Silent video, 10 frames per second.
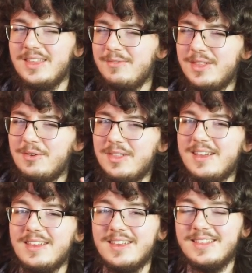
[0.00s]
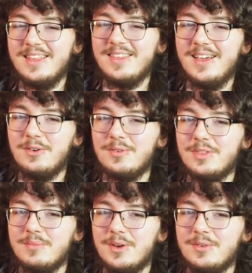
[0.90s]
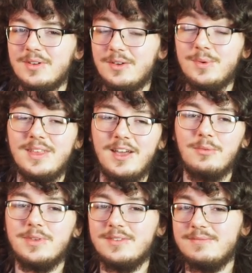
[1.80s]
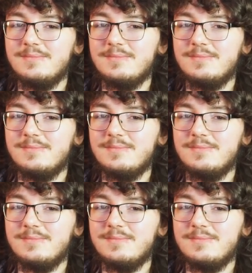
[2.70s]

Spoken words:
leave a little like, let the algorithm know, it really helps.